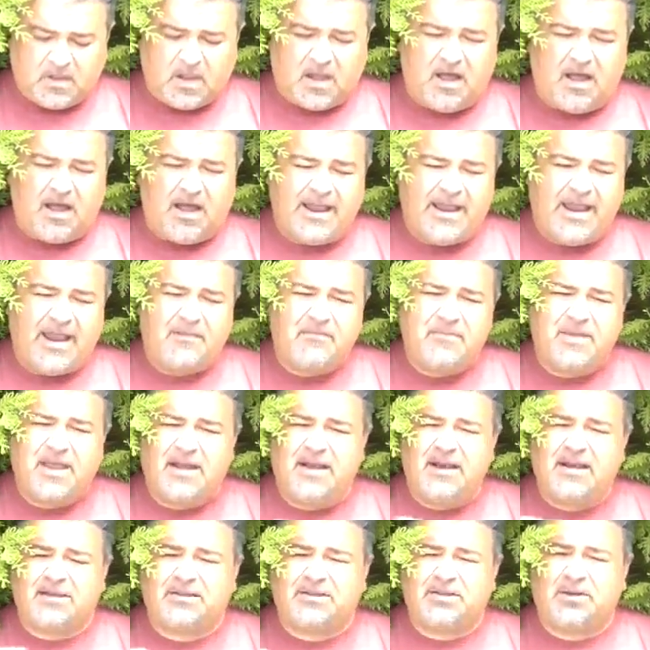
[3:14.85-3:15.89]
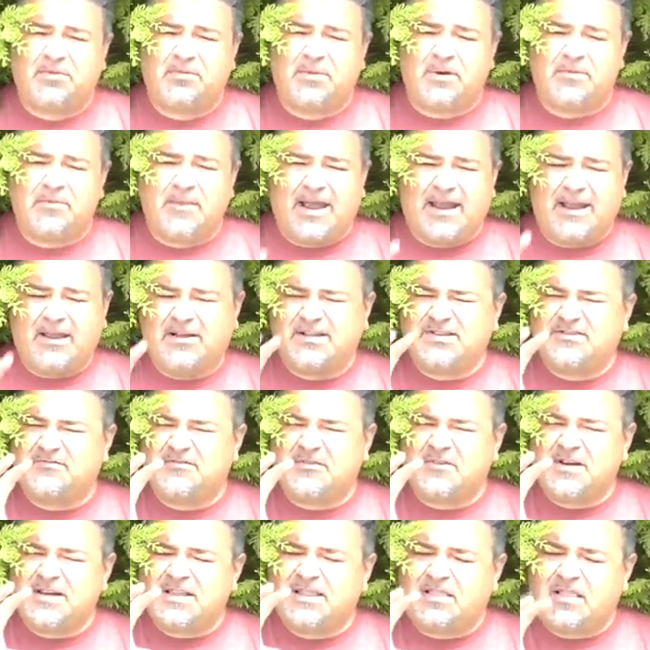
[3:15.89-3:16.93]
I am getting a little bit of mango. It's a
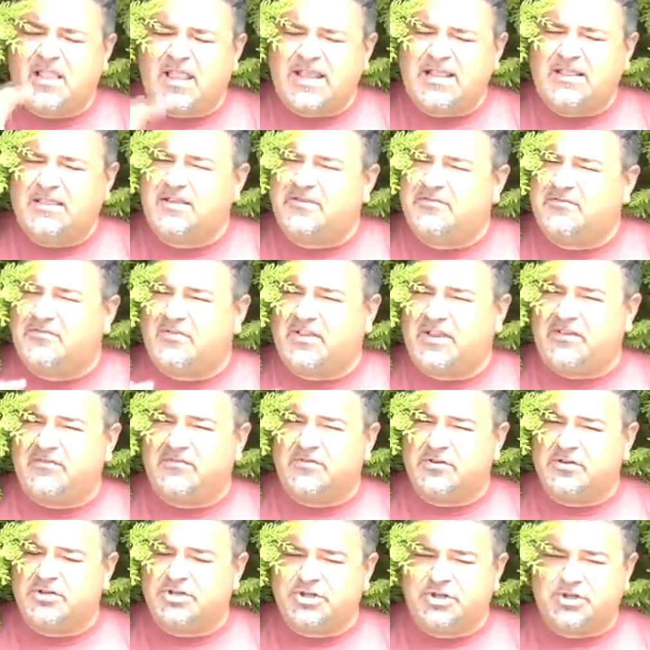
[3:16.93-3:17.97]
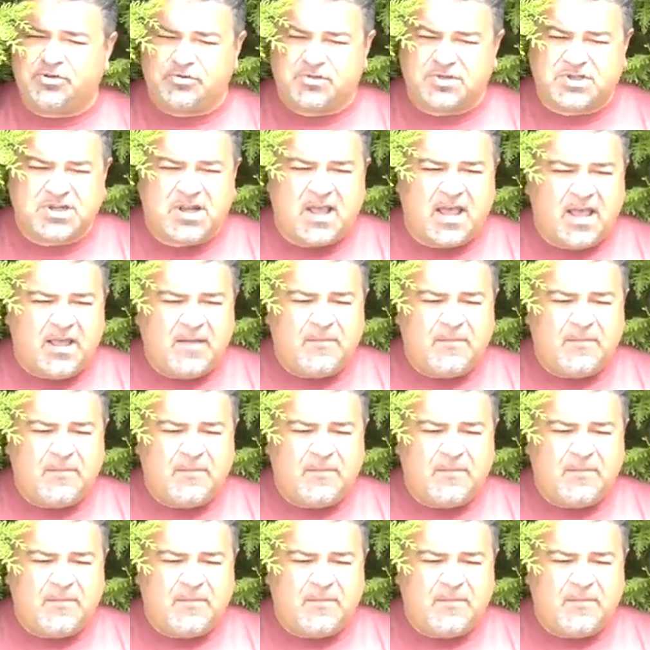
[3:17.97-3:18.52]
very lightly flavored juice.